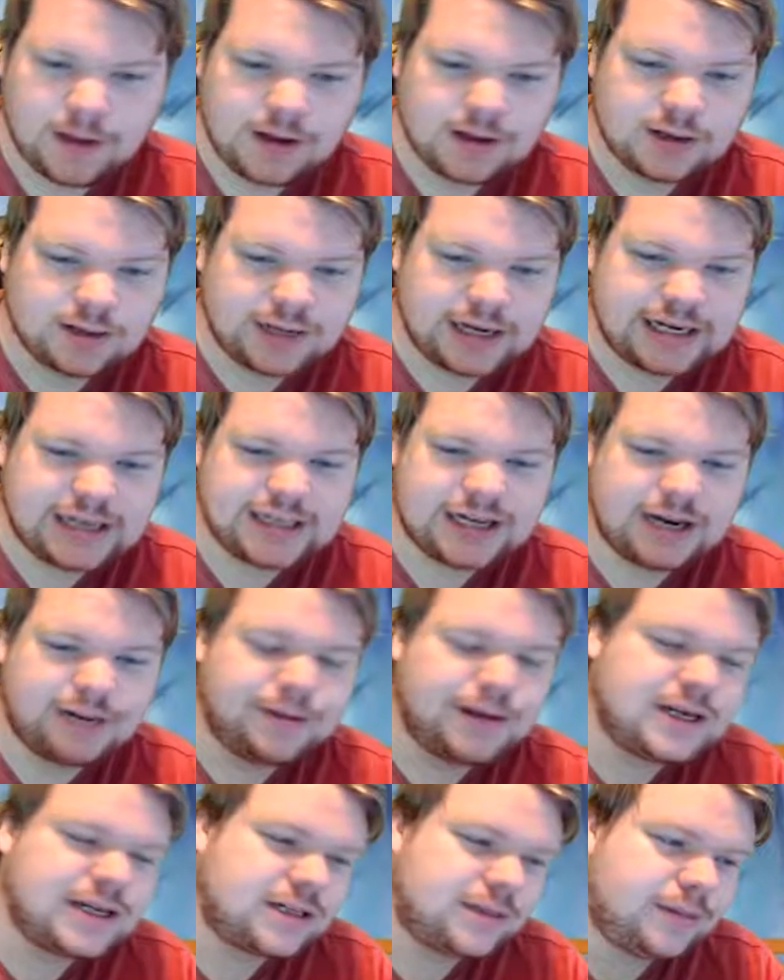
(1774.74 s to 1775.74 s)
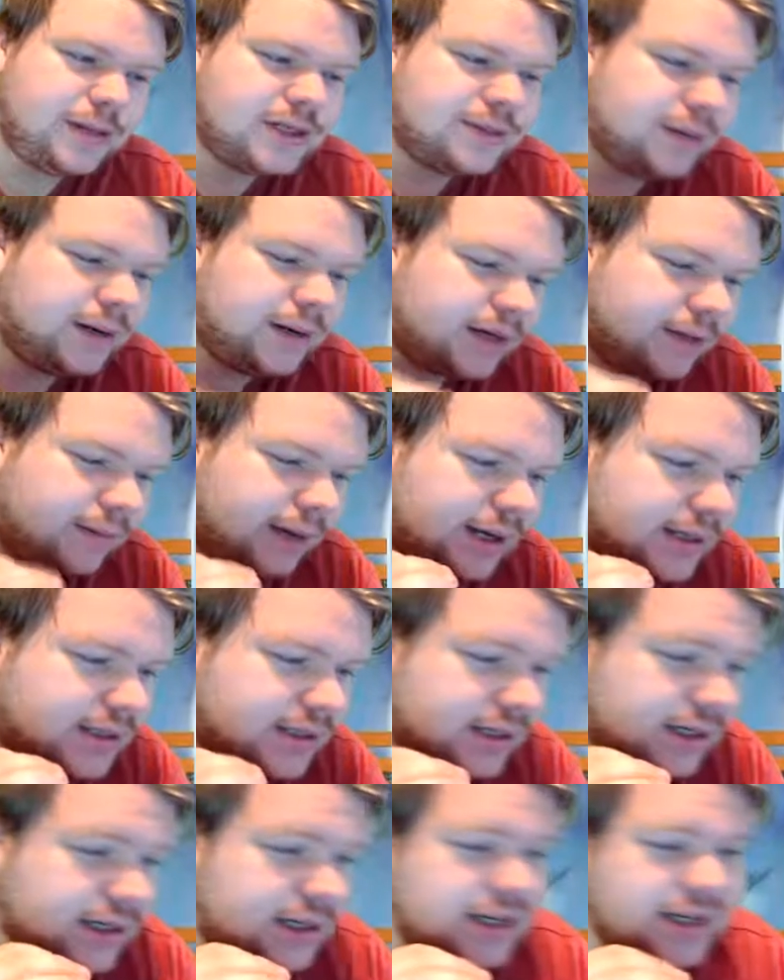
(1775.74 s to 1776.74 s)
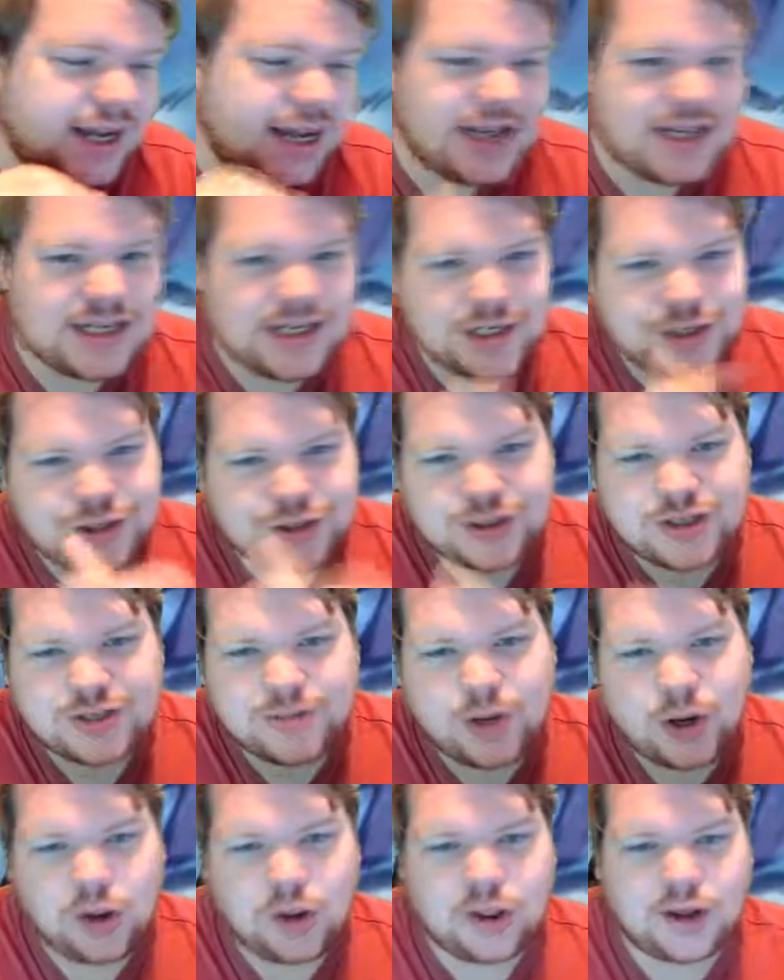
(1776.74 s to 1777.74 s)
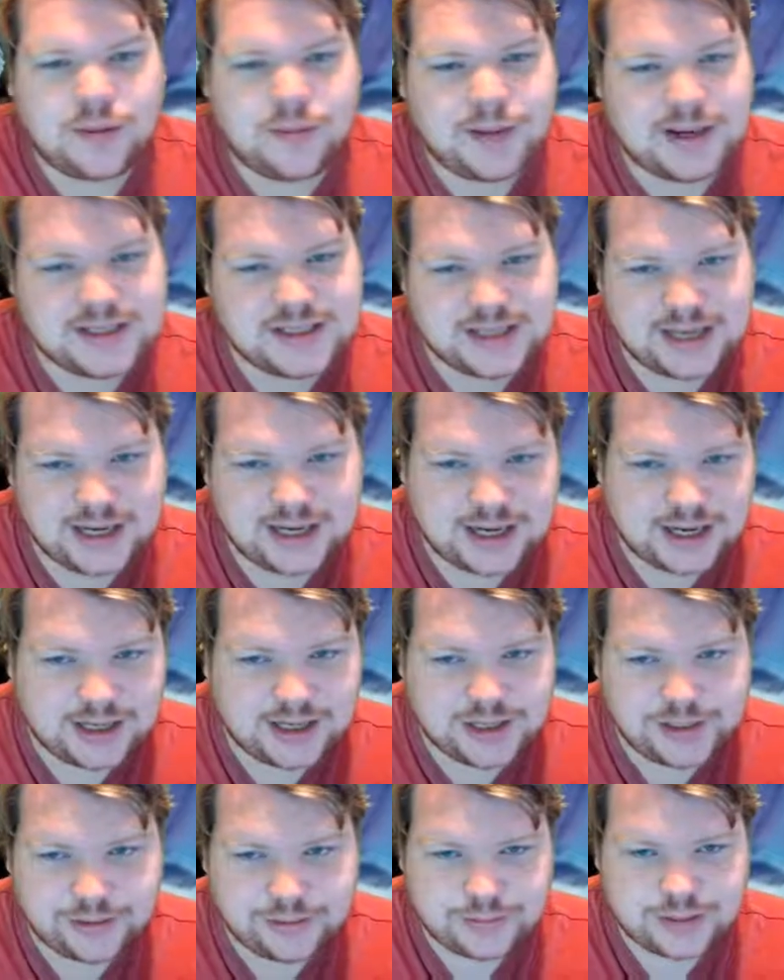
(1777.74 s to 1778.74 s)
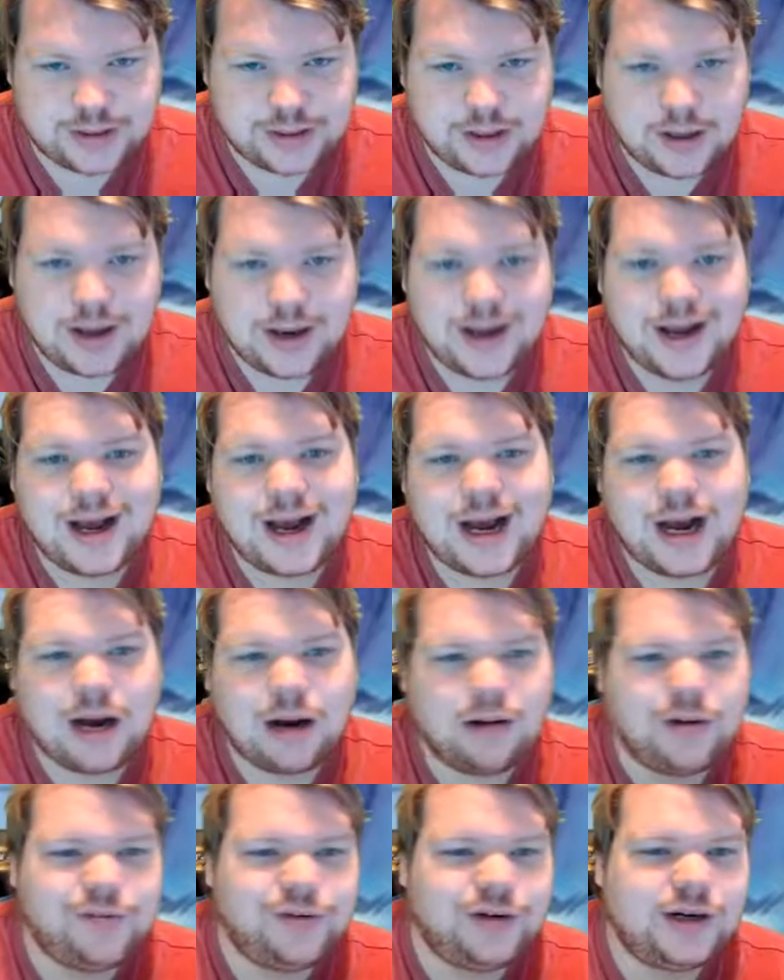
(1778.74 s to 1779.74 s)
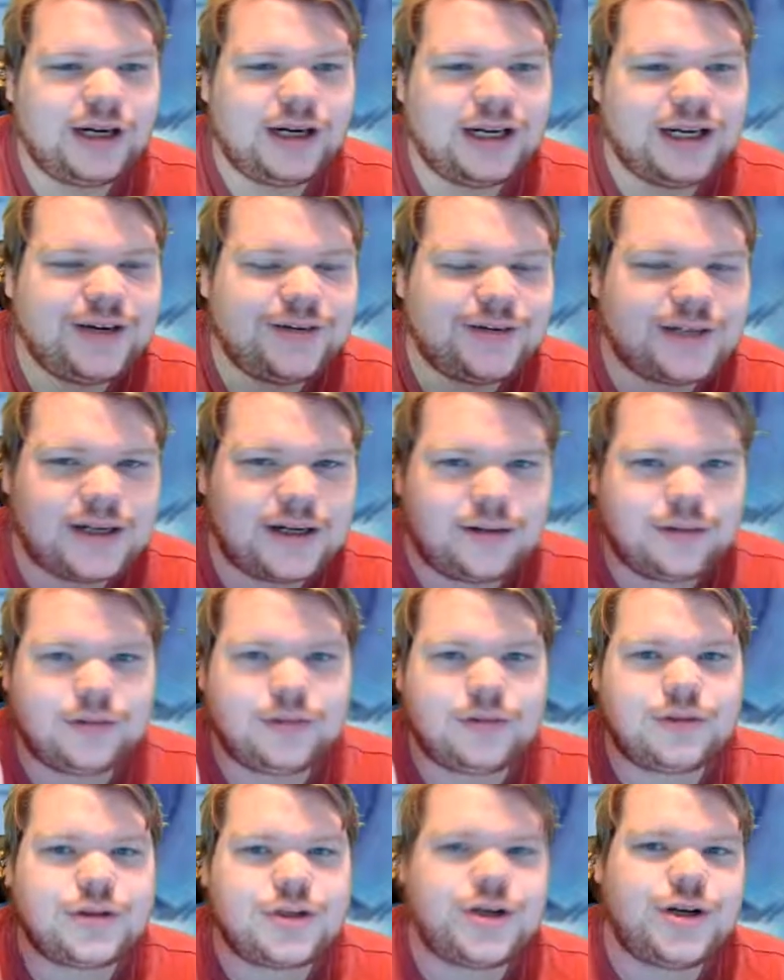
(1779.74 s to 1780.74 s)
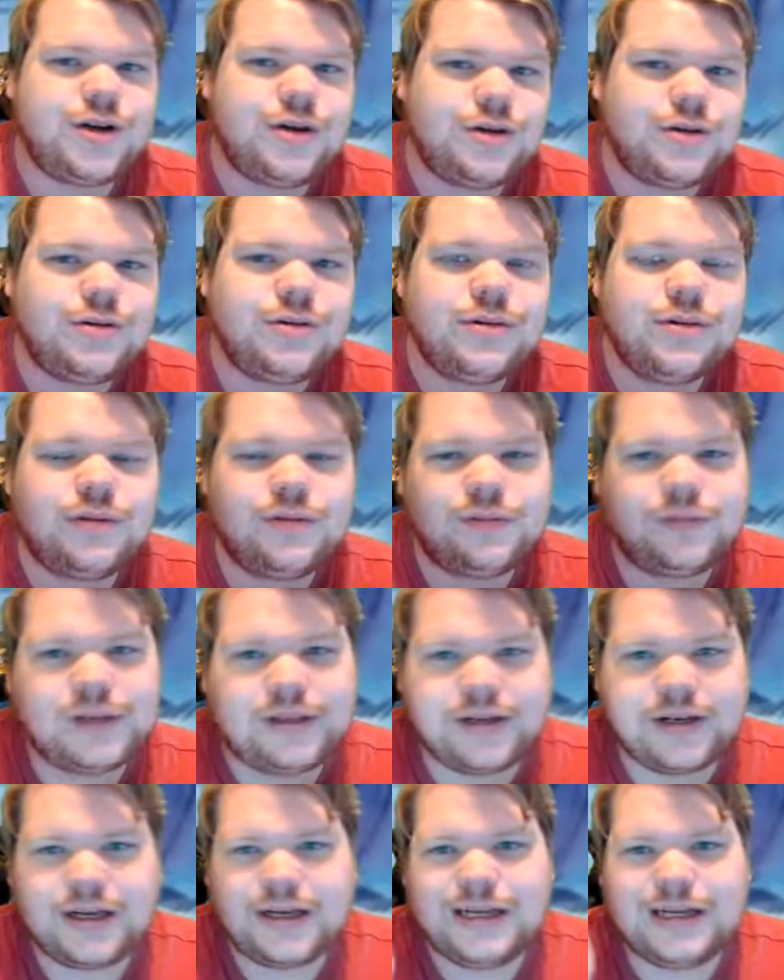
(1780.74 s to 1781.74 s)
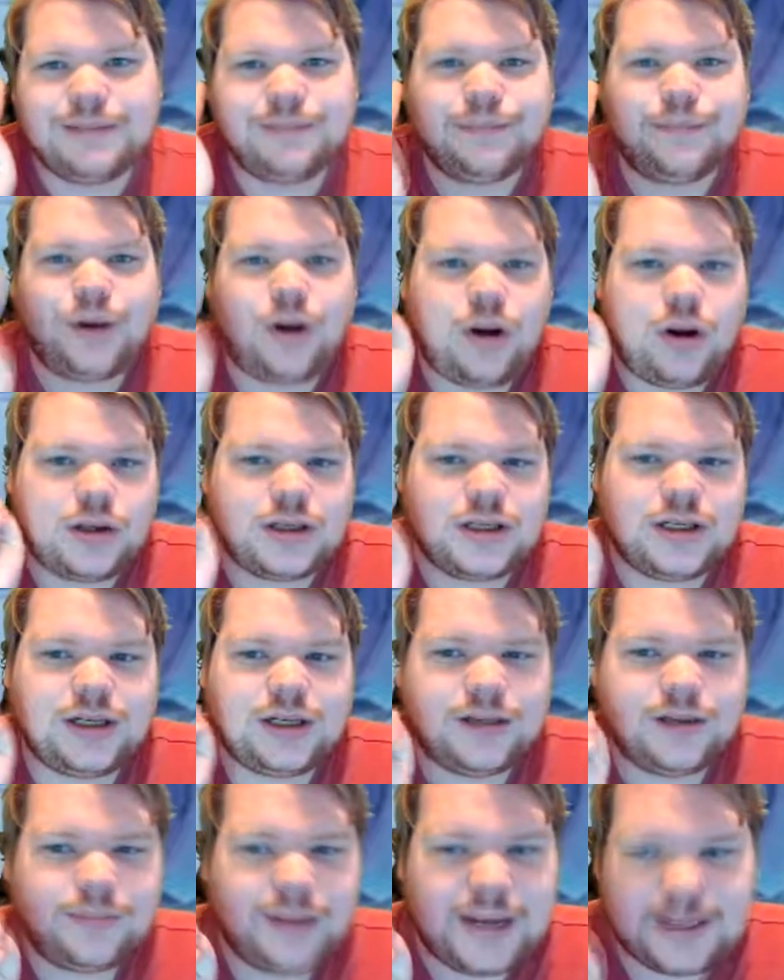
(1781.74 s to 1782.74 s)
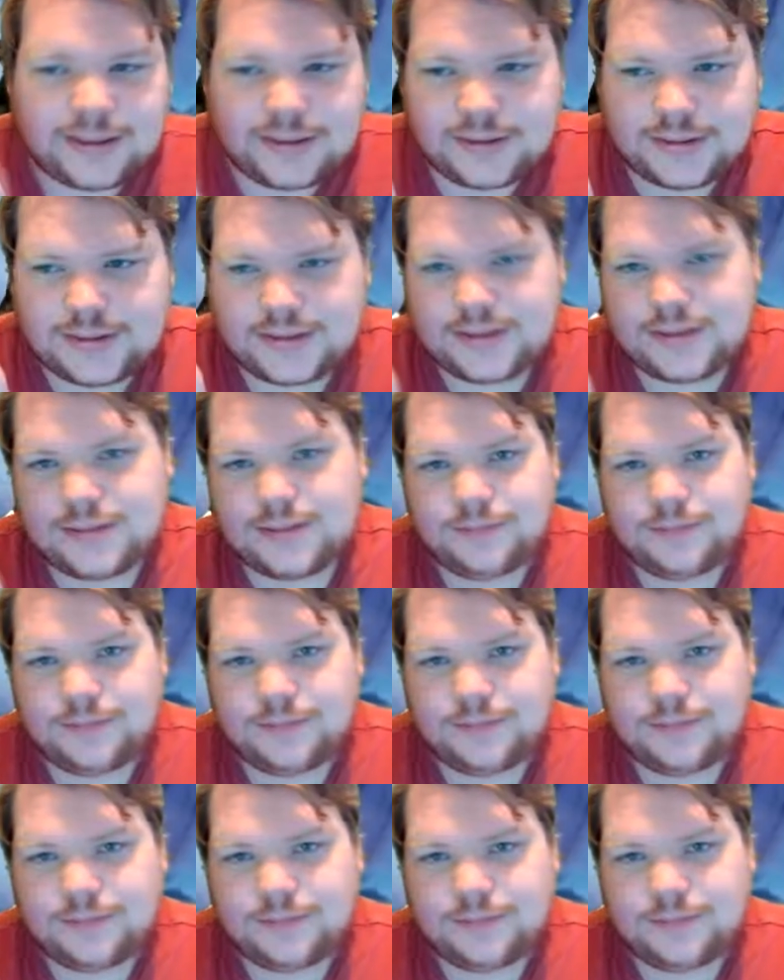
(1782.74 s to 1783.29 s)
They type in exclamation mark commands. Yes, it shows them all the commands they can use. However, it leaves out two very important commands.